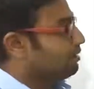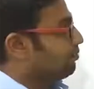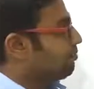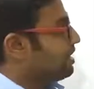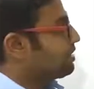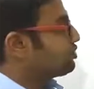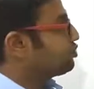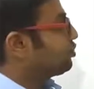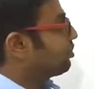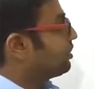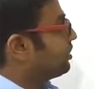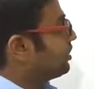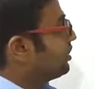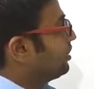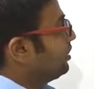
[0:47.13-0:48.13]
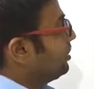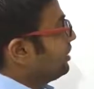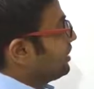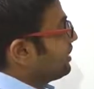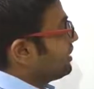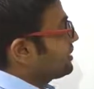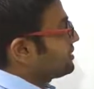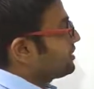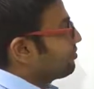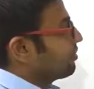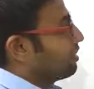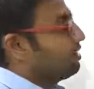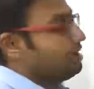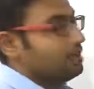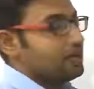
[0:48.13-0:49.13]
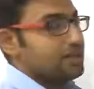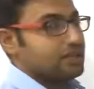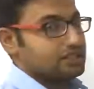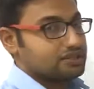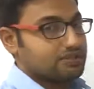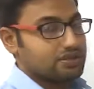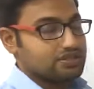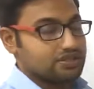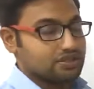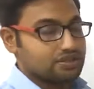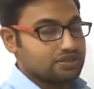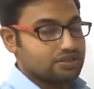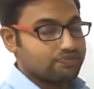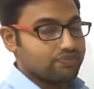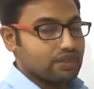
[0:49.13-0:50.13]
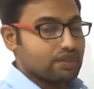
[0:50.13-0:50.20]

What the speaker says: based on the decimal expansions.